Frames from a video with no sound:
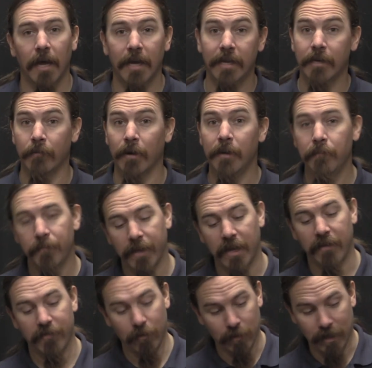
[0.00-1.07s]
At any rate,
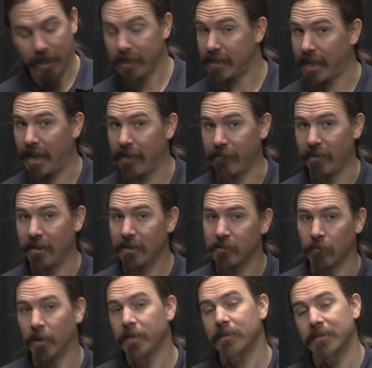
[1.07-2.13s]
if you would like to have this
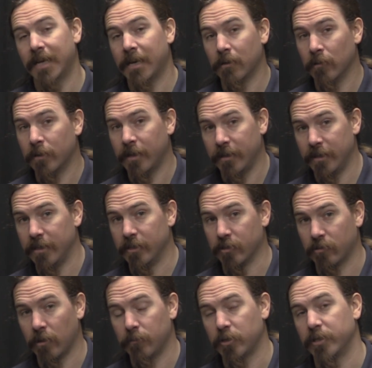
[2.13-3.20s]
one, take a look at the
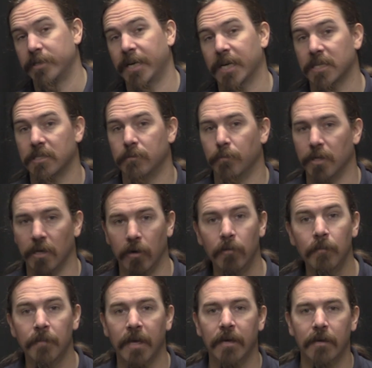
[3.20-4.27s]
description text below.